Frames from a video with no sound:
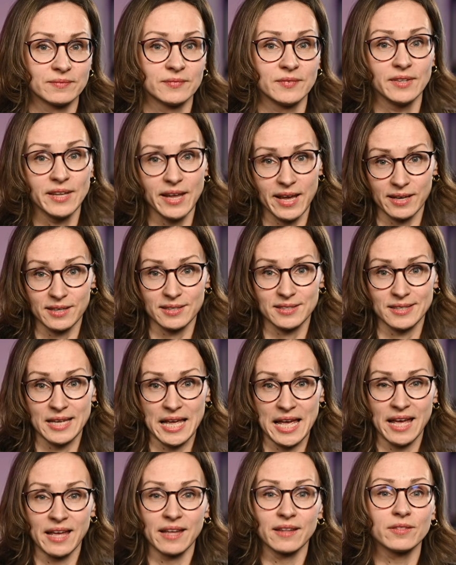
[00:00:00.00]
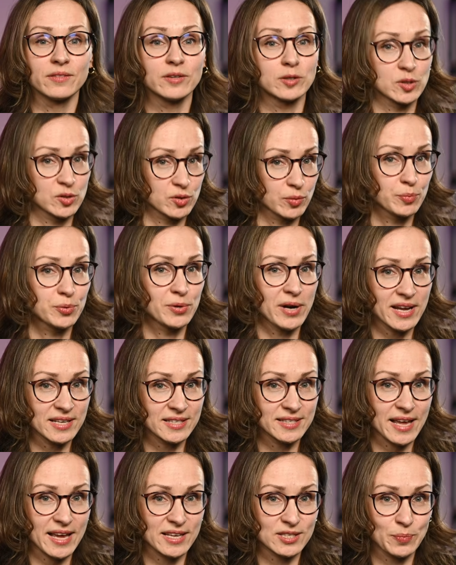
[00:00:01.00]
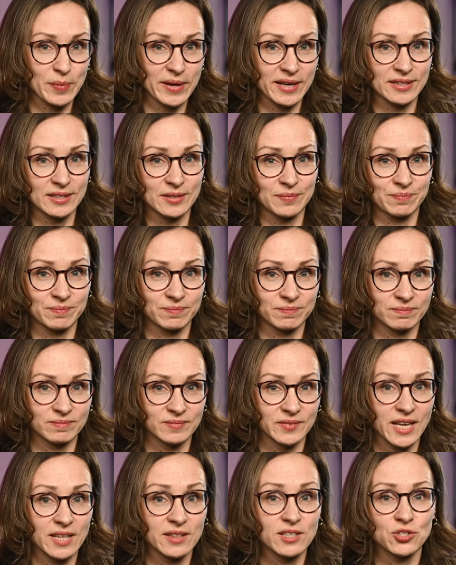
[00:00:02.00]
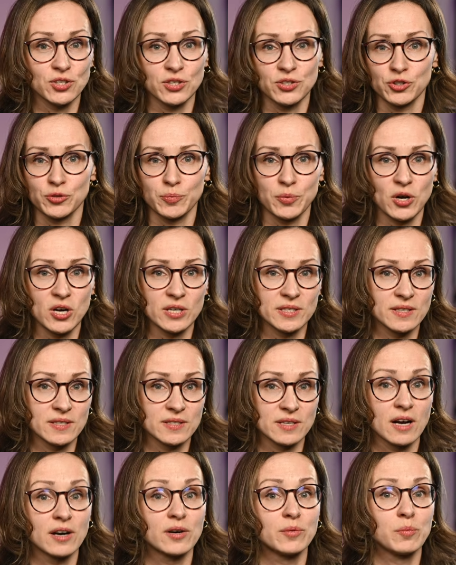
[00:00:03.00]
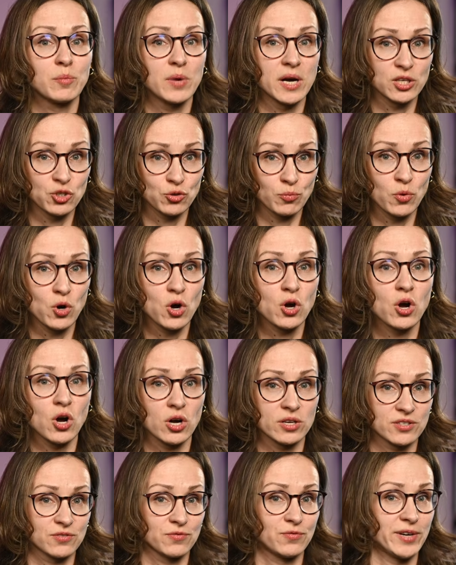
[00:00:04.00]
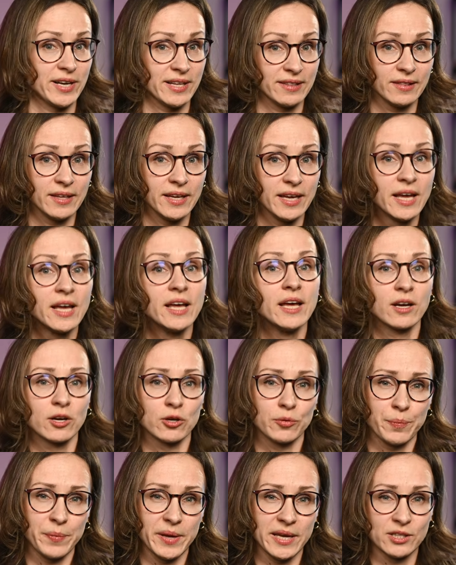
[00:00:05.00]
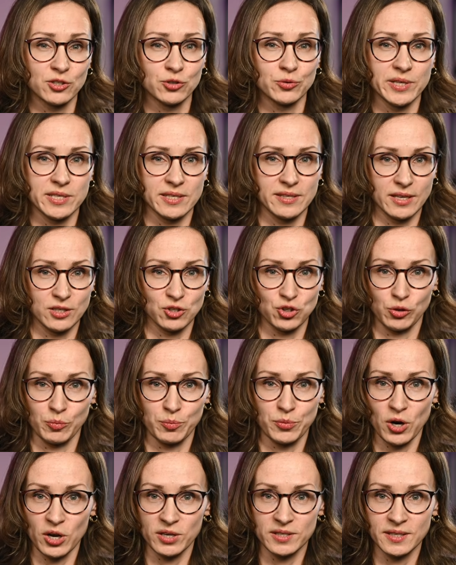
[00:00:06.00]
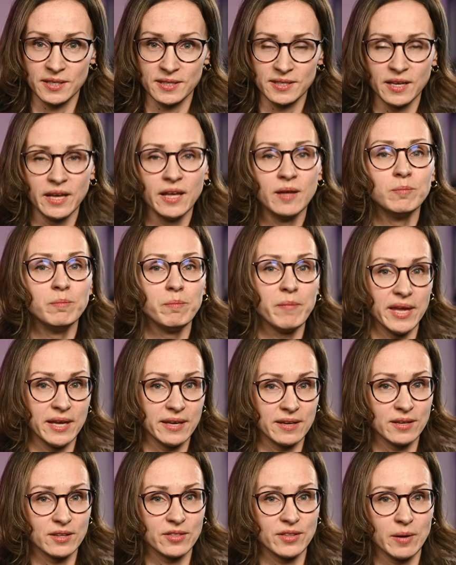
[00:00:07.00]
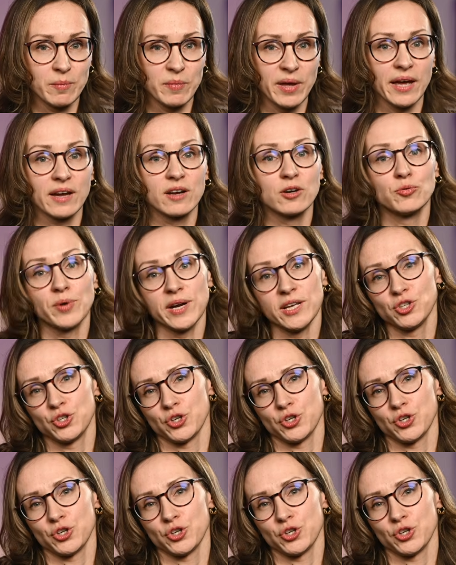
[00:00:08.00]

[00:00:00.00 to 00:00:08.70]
Next, there's a price aspect. Data center proxies are much more cost-friendly compared to residential proxies, making them a great